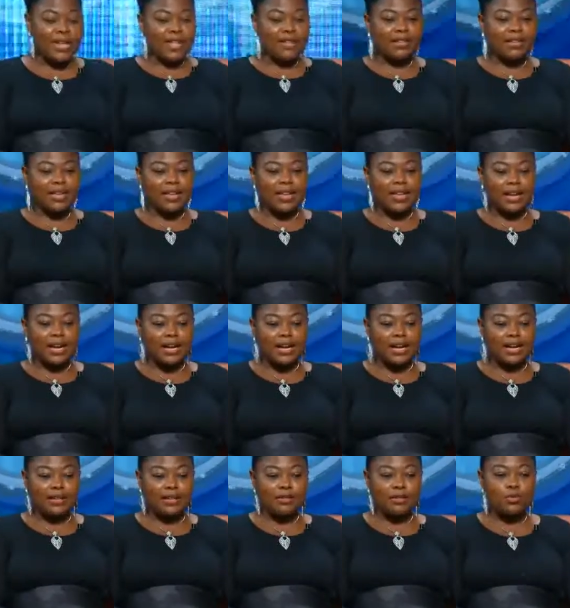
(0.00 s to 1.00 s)
they
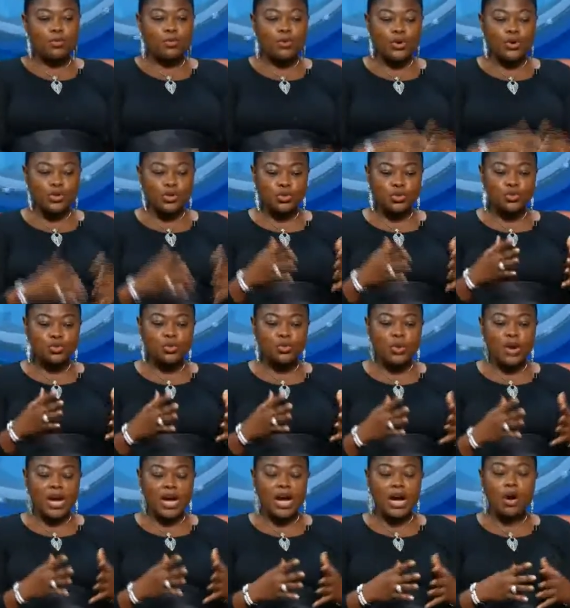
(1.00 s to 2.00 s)
are the ones who
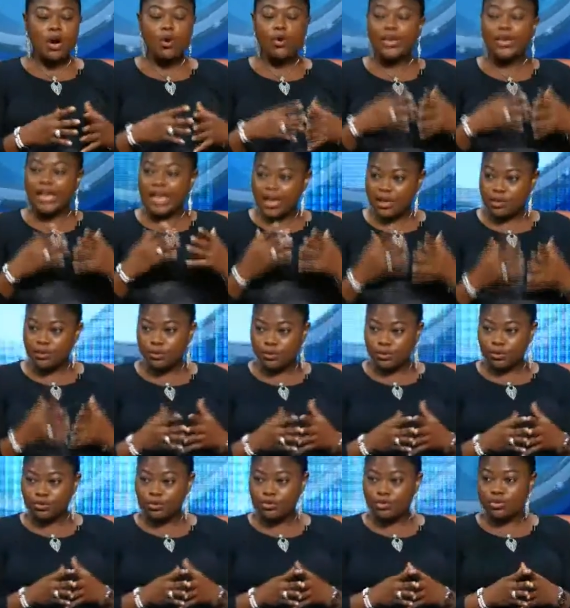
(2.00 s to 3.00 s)
are
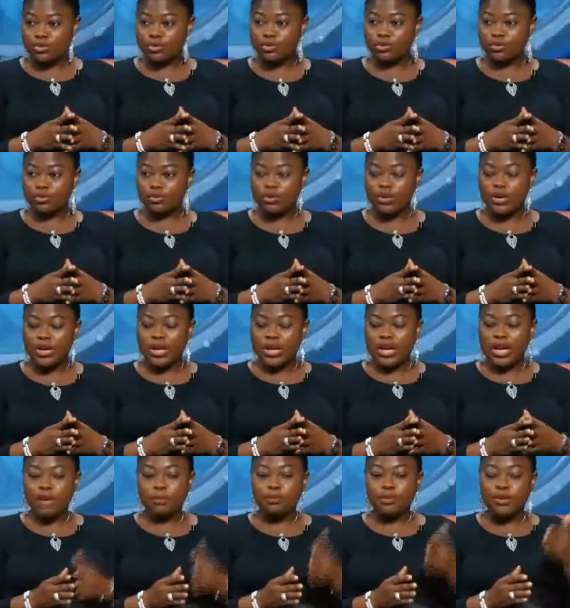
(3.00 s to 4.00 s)
unable to
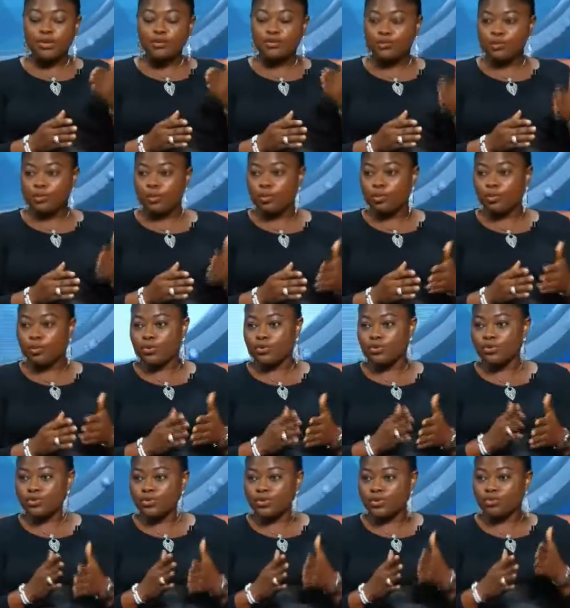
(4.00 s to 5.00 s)
perform
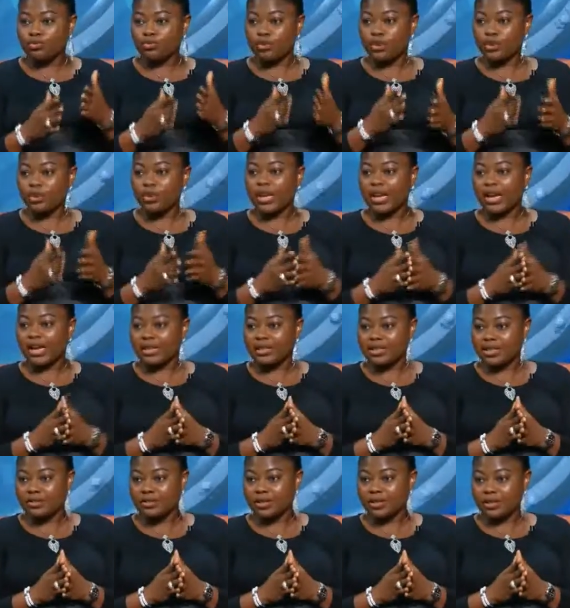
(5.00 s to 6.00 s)
those regular
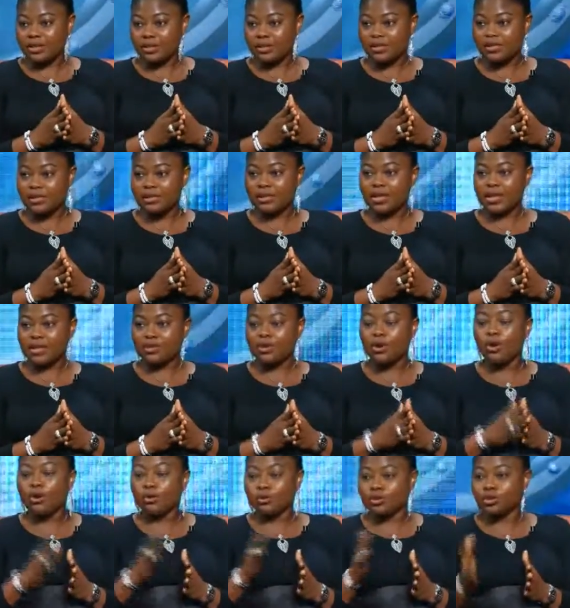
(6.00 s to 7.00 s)
activities that
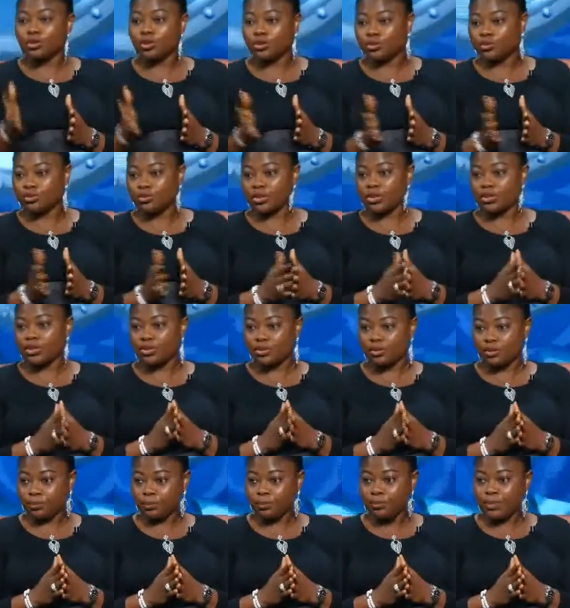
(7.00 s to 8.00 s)
other children
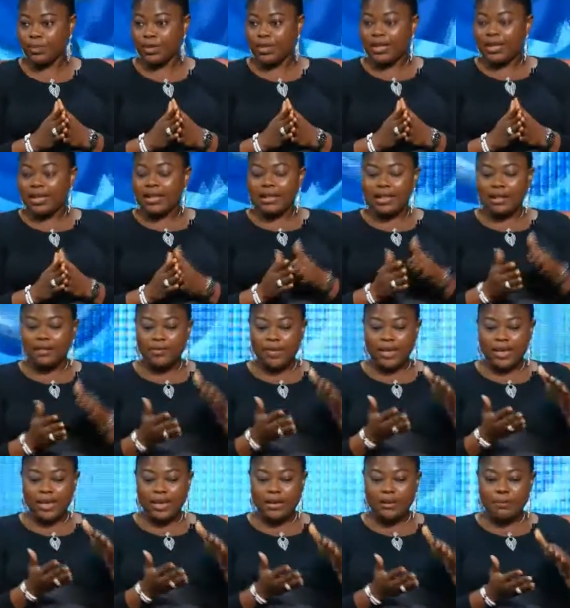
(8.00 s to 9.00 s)
do. Now,
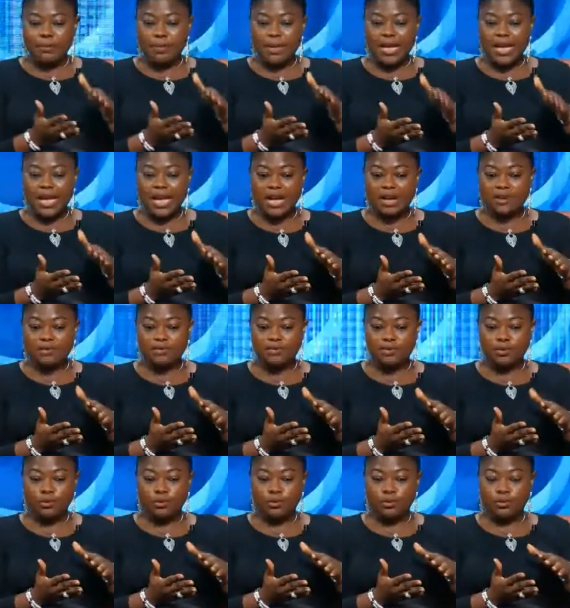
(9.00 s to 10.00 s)
they may have
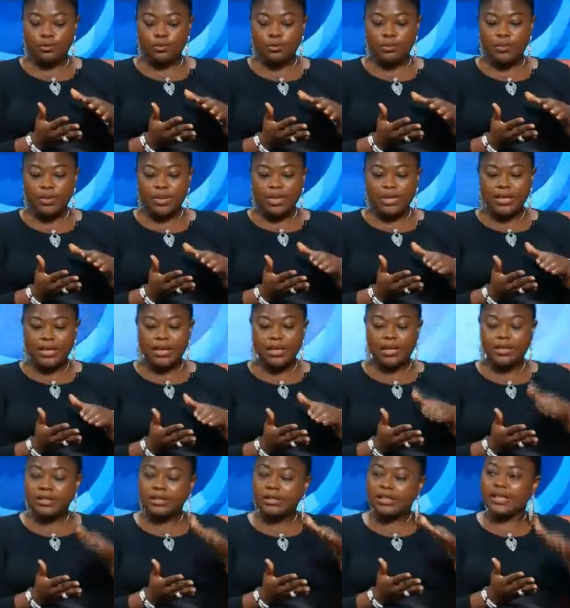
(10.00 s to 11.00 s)
some
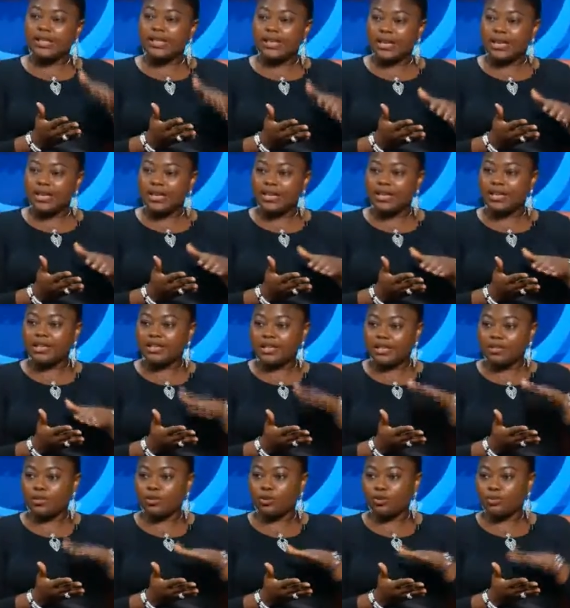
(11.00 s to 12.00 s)
delay in
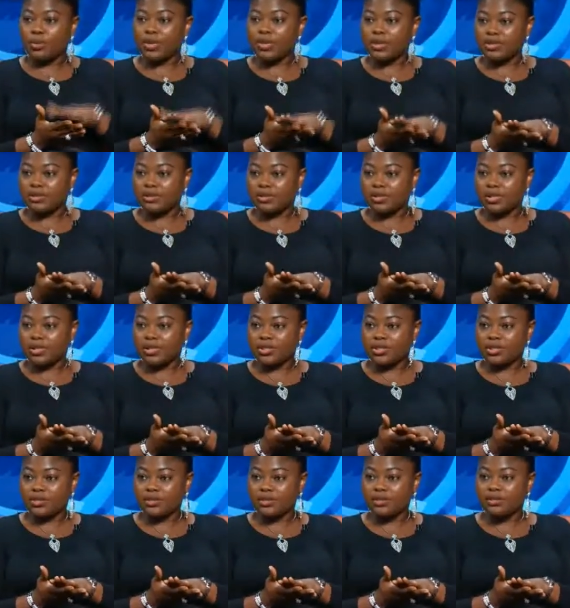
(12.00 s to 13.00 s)
developmental
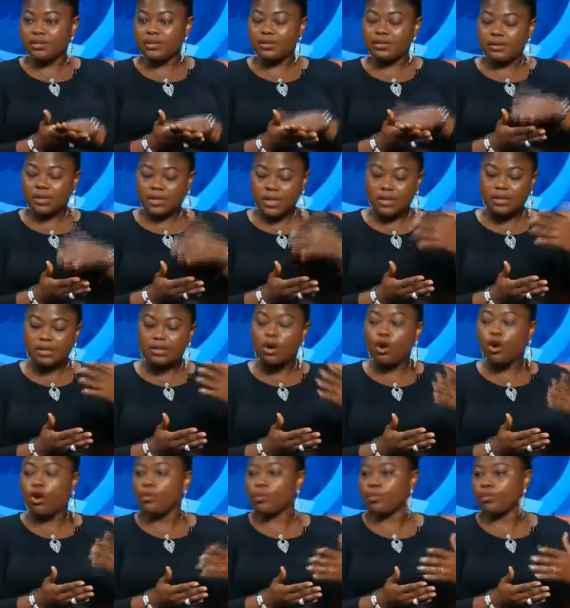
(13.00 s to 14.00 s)
stages. These things
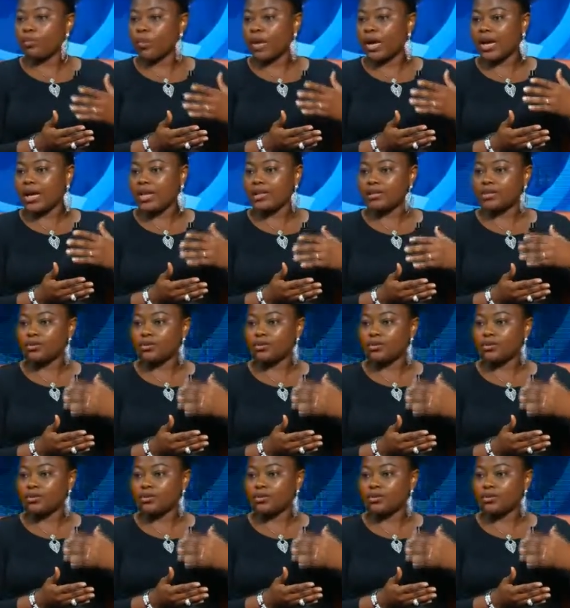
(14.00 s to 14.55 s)
come as